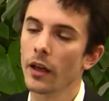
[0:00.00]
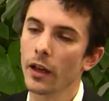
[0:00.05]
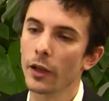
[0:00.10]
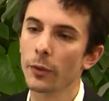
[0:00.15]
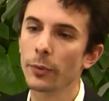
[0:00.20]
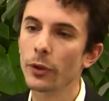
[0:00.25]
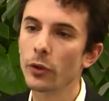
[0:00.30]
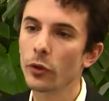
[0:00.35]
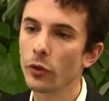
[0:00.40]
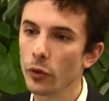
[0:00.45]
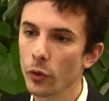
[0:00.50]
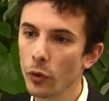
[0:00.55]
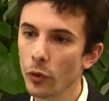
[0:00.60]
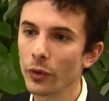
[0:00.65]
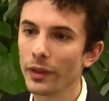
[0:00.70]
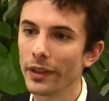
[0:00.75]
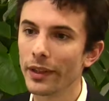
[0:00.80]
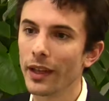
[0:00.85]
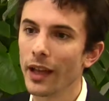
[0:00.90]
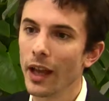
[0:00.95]
is because
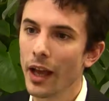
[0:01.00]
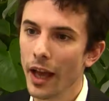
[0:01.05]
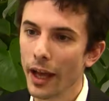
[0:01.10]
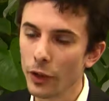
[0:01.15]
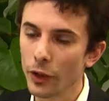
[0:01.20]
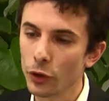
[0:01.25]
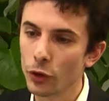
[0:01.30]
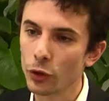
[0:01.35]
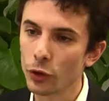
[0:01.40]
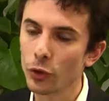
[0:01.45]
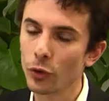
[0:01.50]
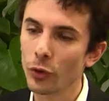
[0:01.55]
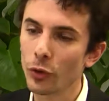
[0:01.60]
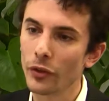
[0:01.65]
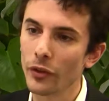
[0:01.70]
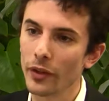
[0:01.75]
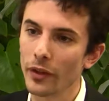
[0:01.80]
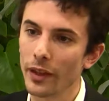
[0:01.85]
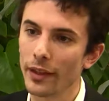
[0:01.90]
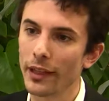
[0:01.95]
audit
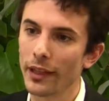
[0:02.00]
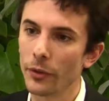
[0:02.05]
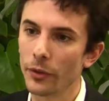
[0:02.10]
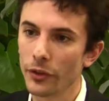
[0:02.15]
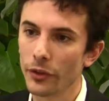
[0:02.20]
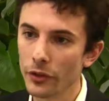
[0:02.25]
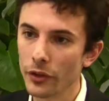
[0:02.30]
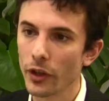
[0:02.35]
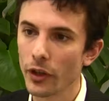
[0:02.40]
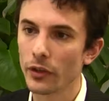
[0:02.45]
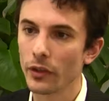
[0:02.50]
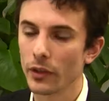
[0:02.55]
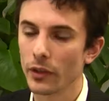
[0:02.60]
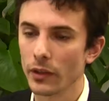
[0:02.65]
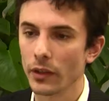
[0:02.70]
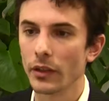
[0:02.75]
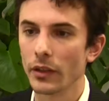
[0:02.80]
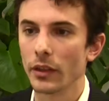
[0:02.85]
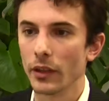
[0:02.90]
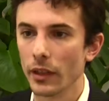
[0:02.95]
ensures that there is
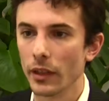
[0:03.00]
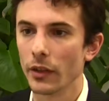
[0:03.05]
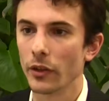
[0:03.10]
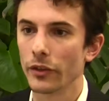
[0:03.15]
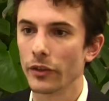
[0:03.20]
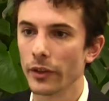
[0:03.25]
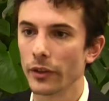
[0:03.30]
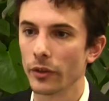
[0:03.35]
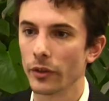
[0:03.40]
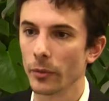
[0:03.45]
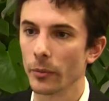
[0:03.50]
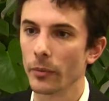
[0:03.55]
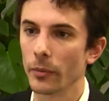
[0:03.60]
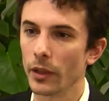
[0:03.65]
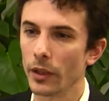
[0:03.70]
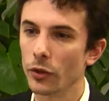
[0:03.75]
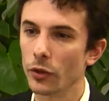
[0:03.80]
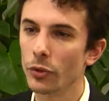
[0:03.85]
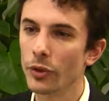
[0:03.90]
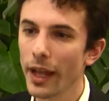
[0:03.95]
certainty in the system.
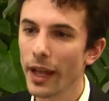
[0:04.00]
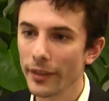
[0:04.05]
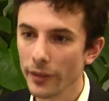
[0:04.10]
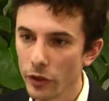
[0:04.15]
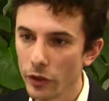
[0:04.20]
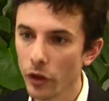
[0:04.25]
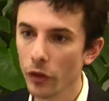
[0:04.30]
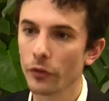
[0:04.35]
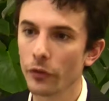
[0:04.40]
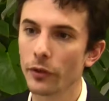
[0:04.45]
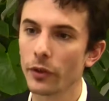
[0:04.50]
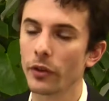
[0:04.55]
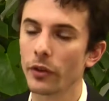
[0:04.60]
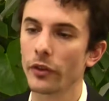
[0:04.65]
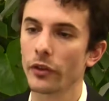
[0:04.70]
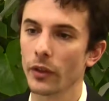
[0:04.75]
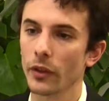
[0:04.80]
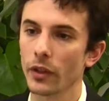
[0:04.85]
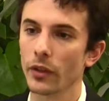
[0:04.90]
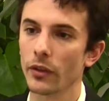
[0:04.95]
It creates
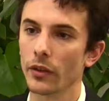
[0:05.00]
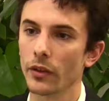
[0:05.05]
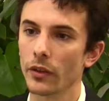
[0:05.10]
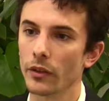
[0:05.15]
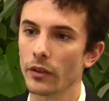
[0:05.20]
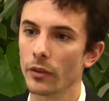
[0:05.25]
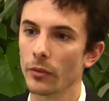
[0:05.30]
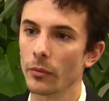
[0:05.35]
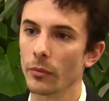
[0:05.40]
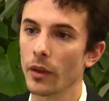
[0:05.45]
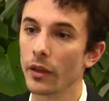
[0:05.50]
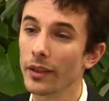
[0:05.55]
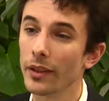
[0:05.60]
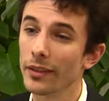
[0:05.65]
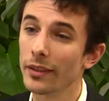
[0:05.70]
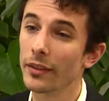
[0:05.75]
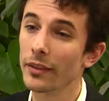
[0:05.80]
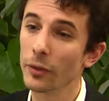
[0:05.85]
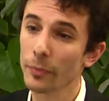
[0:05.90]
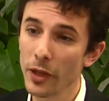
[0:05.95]
confidence in the system. And
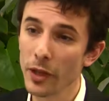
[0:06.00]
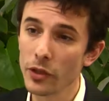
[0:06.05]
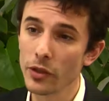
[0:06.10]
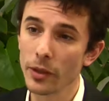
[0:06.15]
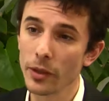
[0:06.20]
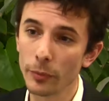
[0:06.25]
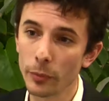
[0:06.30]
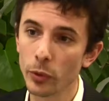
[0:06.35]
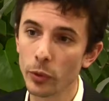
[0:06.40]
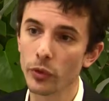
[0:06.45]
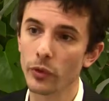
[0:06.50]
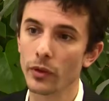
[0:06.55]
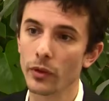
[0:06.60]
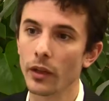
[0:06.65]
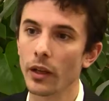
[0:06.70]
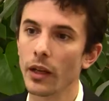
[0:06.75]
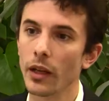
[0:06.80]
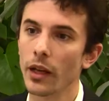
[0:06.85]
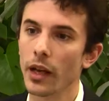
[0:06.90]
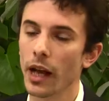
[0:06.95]
this is especially important
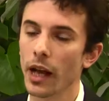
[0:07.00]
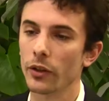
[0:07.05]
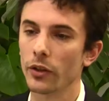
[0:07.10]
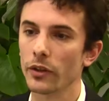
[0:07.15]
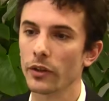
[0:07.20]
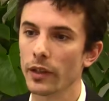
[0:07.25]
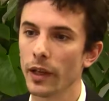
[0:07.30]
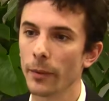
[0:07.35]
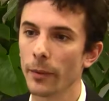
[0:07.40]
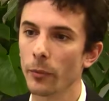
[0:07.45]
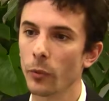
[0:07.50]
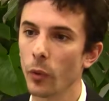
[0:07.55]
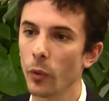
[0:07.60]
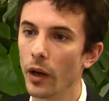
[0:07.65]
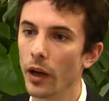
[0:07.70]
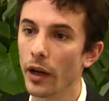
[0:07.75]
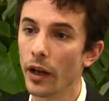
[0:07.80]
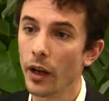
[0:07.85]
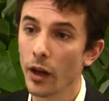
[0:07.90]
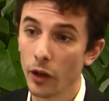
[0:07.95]
at a time
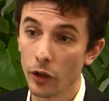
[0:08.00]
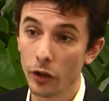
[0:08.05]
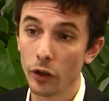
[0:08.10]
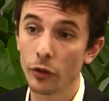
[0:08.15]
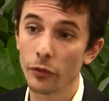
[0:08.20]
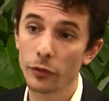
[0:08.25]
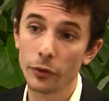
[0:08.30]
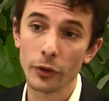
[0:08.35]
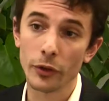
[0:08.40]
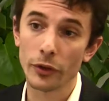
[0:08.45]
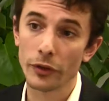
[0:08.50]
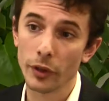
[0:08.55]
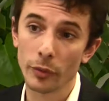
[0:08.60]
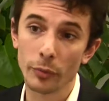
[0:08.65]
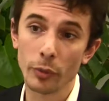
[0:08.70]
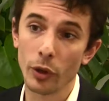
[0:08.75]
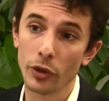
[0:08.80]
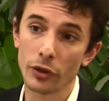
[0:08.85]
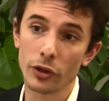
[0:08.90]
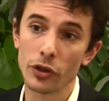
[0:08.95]
where confidence in
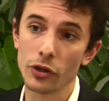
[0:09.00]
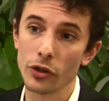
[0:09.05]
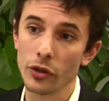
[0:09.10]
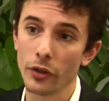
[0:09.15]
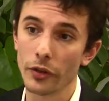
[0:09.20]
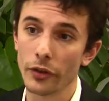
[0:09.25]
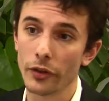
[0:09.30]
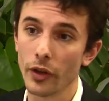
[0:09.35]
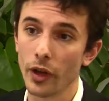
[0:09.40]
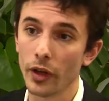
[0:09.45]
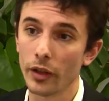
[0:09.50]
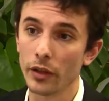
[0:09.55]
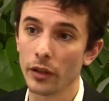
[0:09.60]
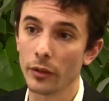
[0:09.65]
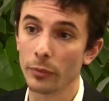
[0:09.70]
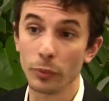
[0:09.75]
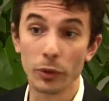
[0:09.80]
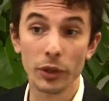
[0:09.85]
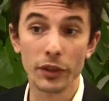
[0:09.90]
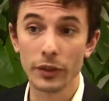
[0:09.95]
politicians and
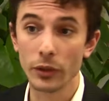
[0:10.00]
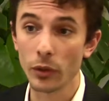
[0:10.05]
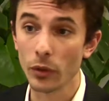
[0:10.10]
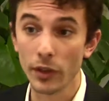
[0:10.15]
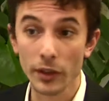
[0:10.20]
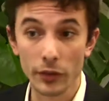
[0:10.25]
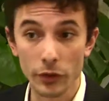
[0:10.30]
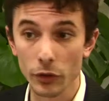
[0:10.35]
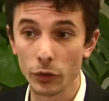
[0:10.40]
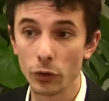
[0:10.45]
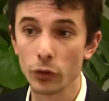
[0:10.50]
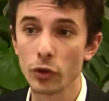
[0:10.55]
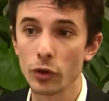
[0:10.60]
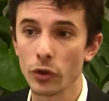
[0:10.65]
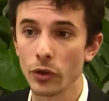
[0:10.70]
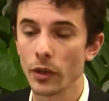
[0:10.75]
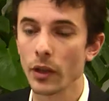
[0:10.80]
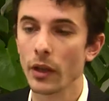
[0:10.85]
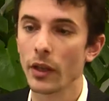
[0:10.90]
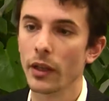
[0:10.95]
in political
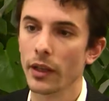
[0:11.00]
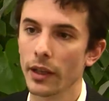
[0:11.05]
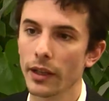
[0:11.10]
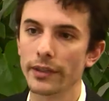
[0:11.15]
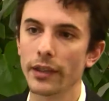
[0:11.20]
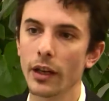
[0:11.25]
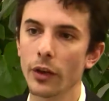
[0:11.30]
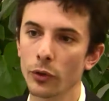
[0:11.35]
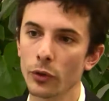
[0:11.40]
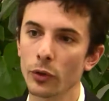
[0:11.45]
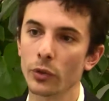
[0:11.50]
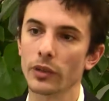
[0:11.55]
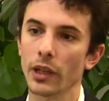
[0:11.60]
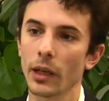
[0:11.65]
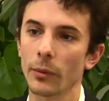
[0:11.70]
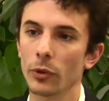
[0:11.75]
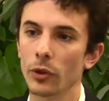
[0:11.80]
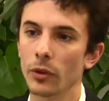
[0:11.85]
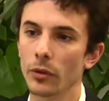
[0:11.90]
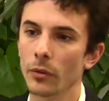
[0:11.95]
institutions is at an
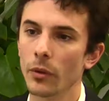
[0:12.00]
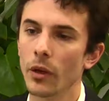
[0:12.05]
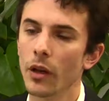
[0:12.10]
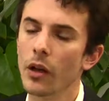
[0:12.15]
all-time low.